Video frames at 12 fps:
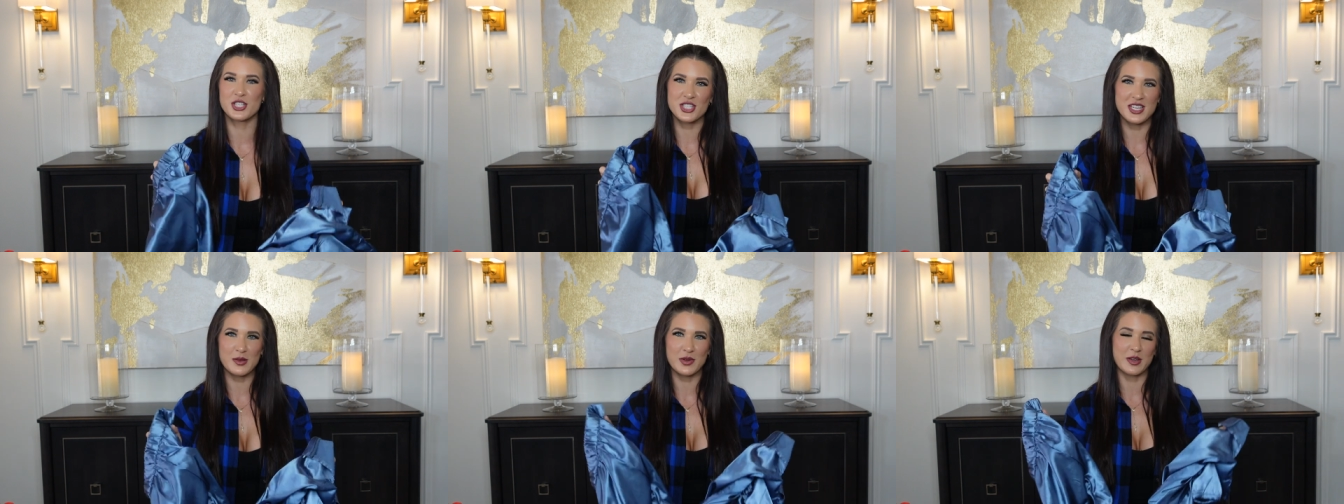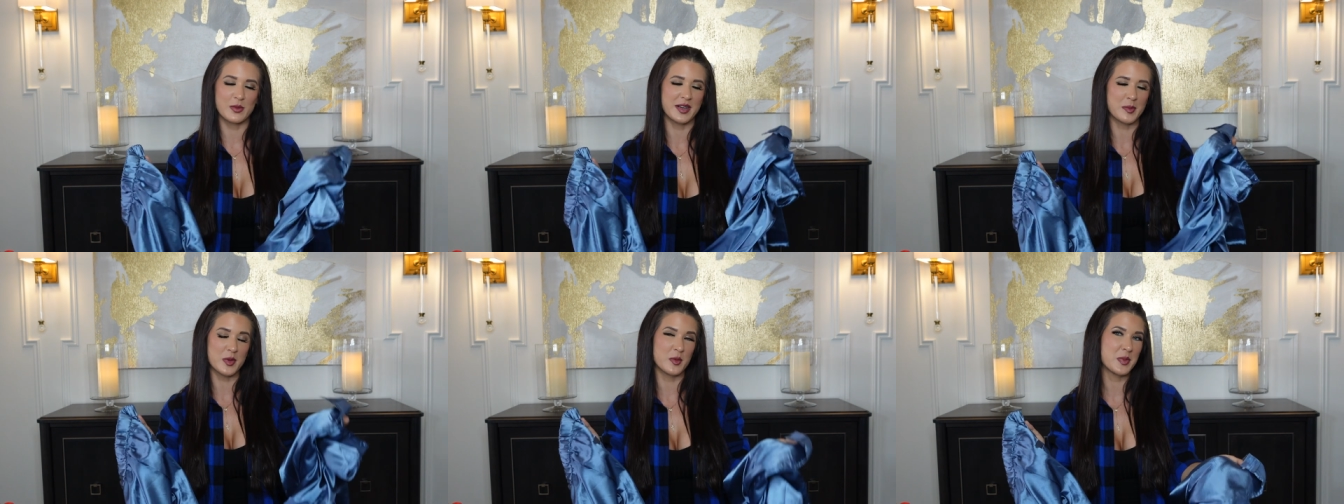chic when you're
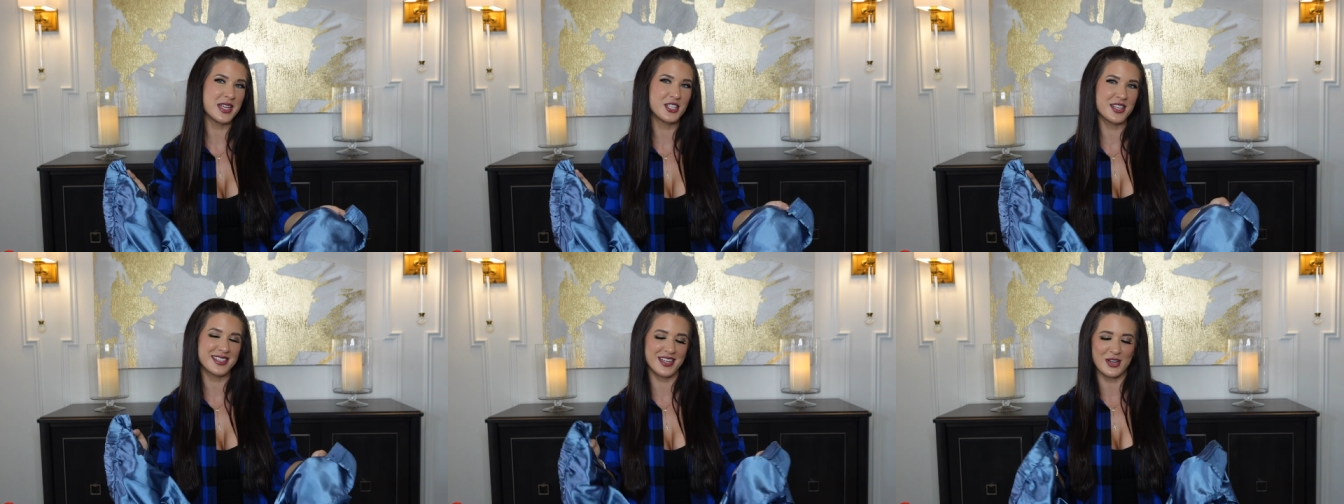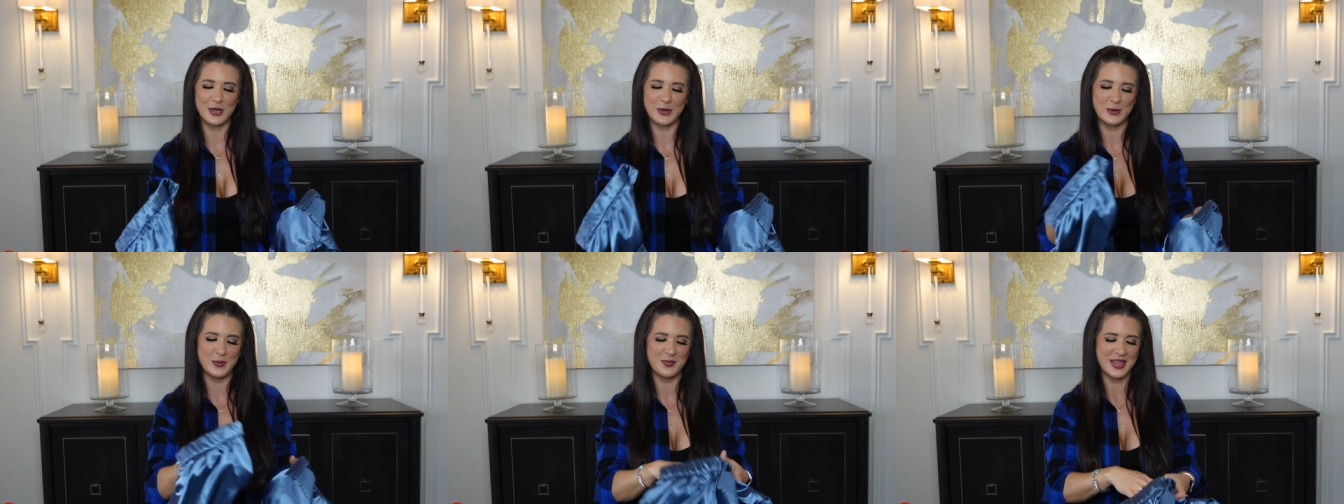wearing blue PJs at
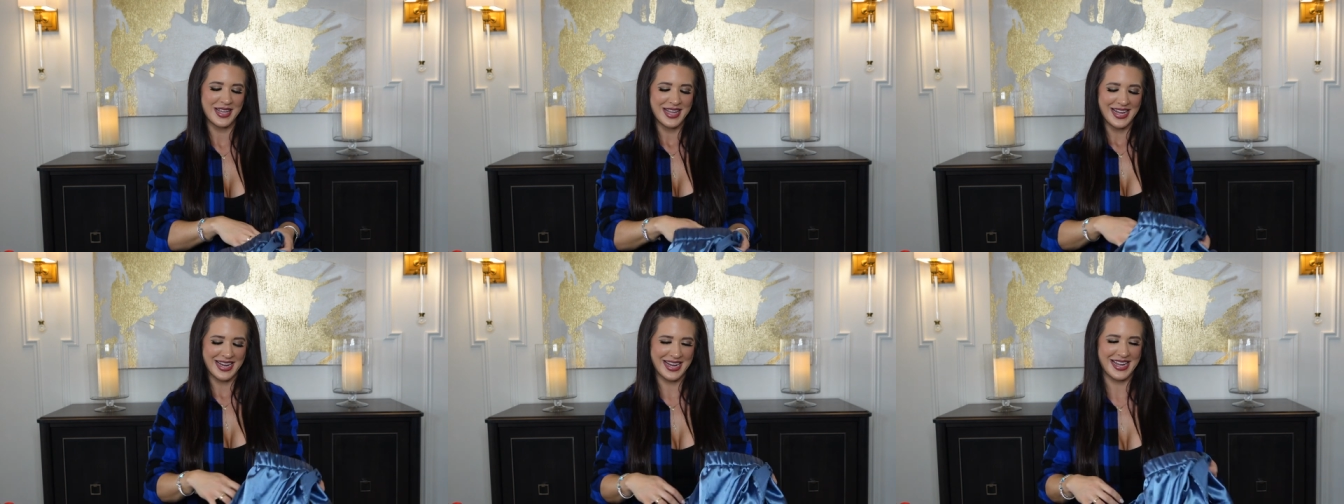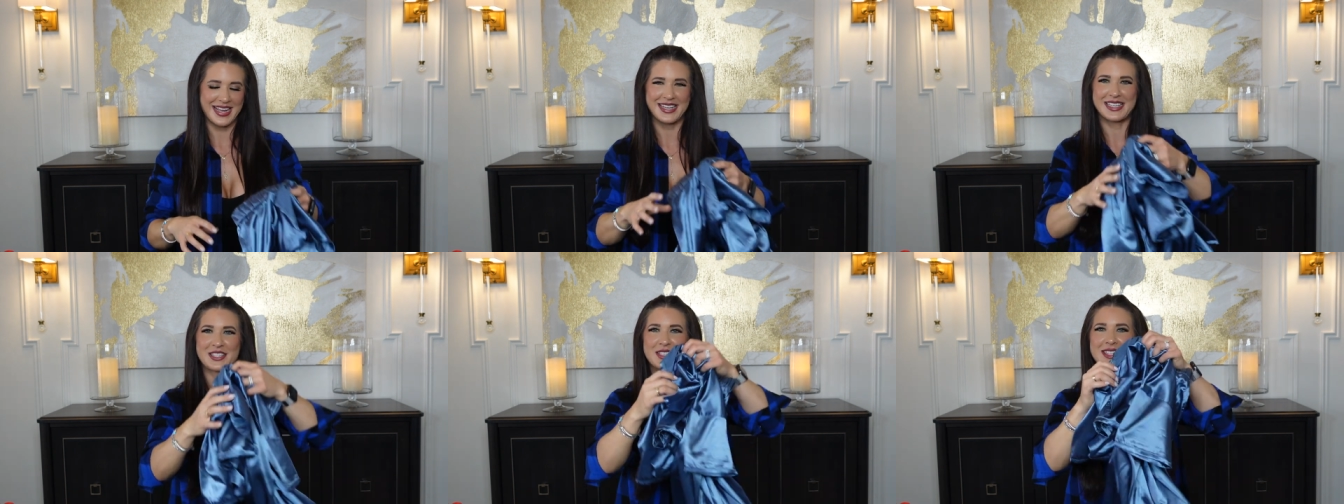home.
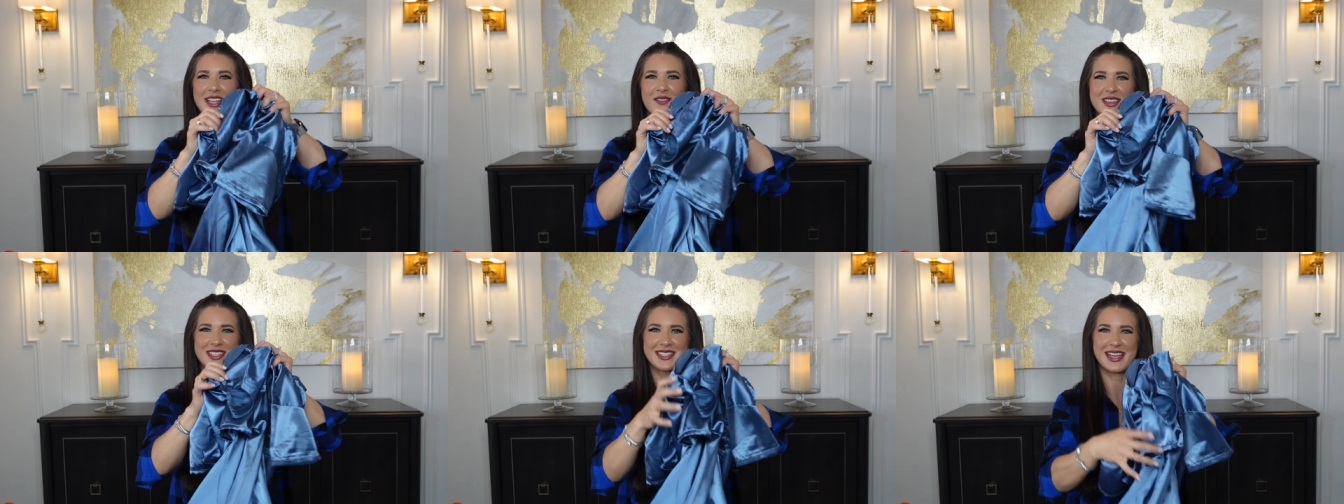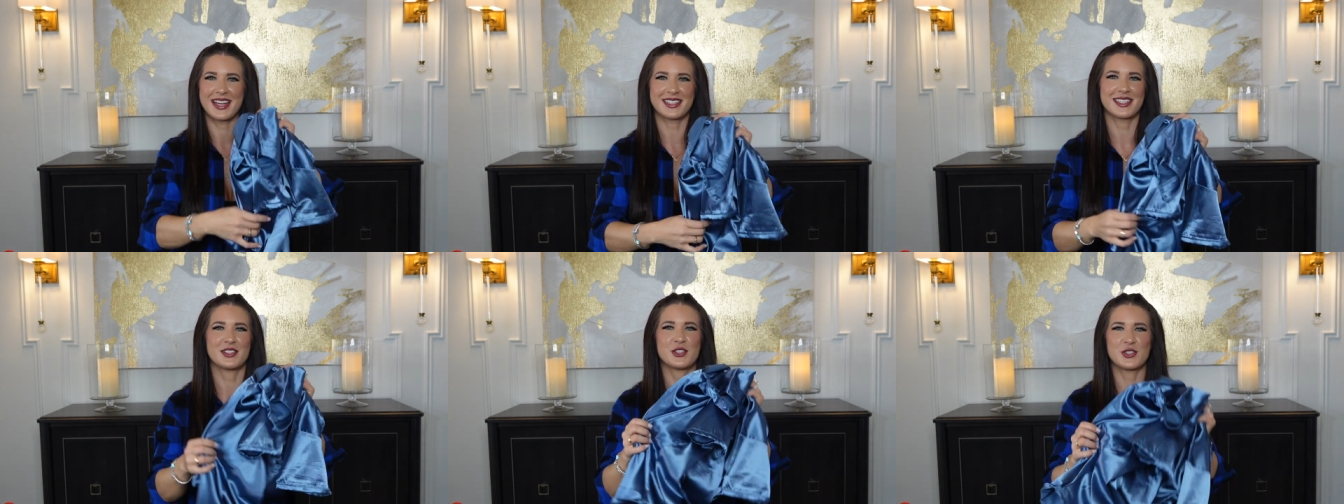And I just love this
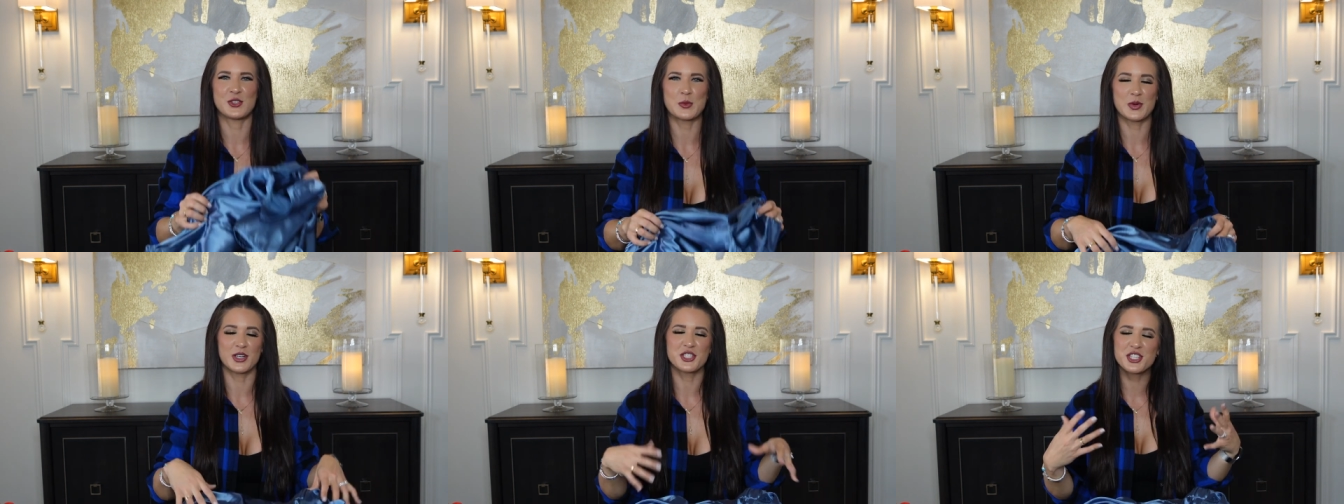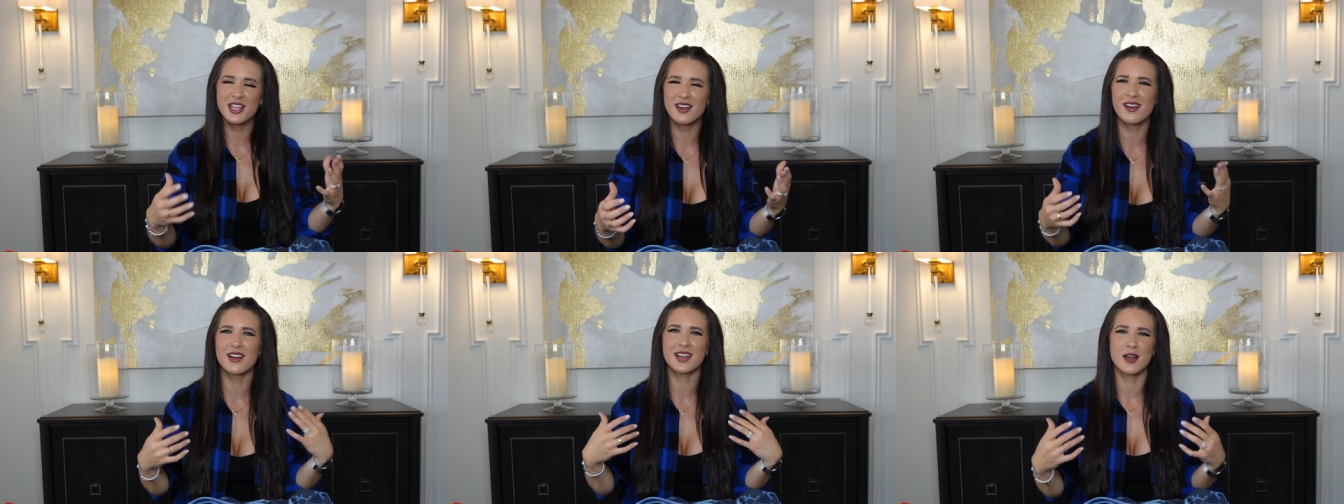set. It's just super chill,